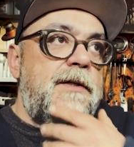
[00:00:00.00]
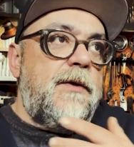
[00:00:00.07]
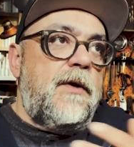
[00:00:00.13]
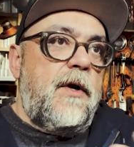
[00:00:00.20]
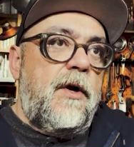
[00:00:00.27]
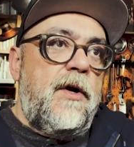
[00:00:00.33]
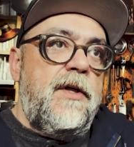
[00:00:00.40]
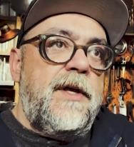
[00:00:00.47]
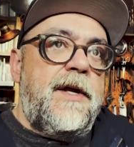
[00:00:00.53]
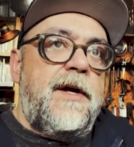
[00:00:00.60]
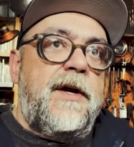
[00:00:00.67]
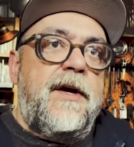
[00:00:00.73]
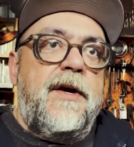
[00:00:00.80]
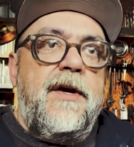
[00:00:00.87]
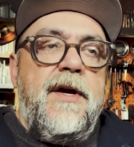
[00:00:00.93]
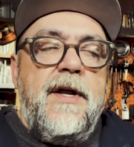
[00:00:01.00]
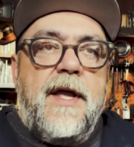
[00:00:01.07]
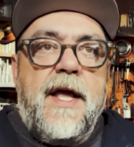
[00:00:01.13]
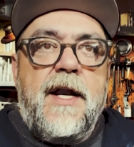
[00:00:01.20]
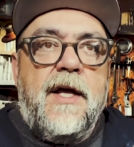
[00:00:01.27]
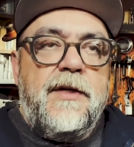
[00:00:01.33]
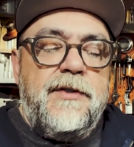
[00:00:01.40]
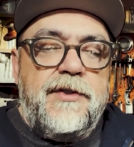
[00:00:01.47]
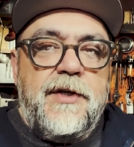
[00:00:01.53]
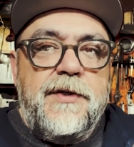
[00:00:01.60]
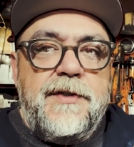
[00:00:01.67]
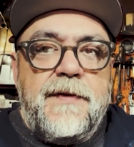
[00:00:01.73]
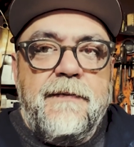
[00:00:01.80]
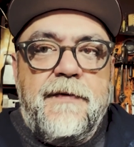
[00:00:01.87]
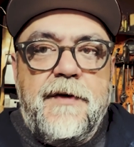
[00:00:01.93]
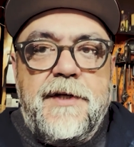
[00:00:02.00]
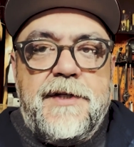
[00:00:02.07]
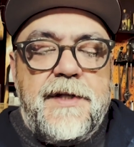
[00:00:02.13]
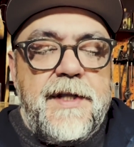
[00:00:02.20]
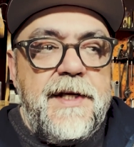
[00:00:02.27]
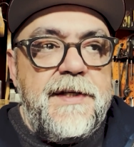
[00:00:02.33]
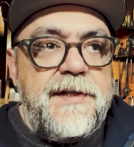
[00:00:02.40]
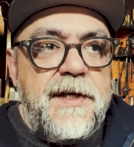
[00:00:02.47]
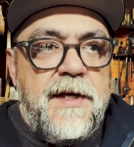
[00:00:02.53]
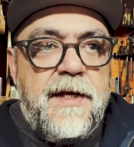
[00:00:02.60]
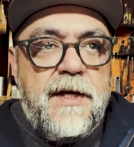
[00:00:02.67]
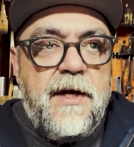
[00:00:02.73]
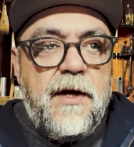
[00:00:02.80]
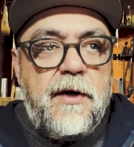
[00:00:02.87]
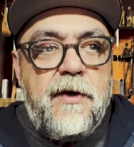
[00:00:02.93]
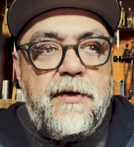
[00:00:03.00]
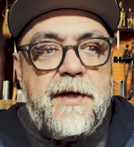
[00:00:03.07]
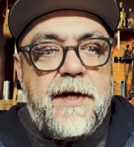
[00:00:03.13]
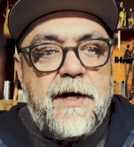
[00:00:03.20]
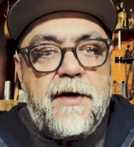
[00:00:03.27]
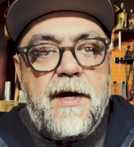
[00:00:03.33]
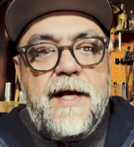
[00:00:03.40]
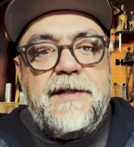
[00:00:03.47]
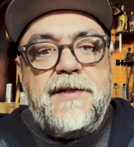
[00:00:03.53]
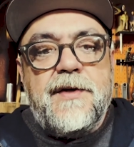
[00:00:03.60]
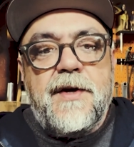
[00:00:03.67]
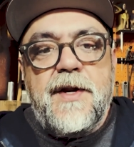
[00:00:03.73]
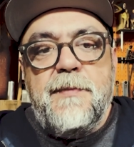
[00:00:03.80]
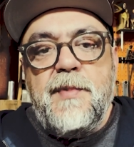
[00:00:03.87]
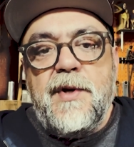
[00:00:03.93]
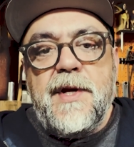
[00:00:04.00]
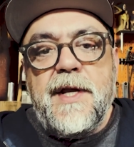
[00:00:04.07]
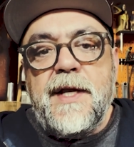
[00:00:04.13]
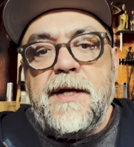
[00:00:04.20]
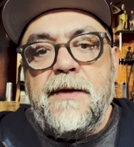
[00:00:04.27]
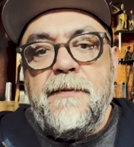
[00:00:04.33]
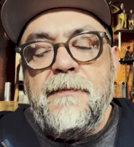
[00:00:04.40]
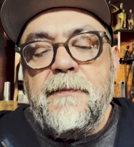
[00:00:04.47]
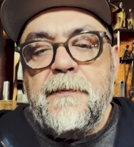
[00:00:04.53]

earlier, and I'll show some footage of this, earlier I started putting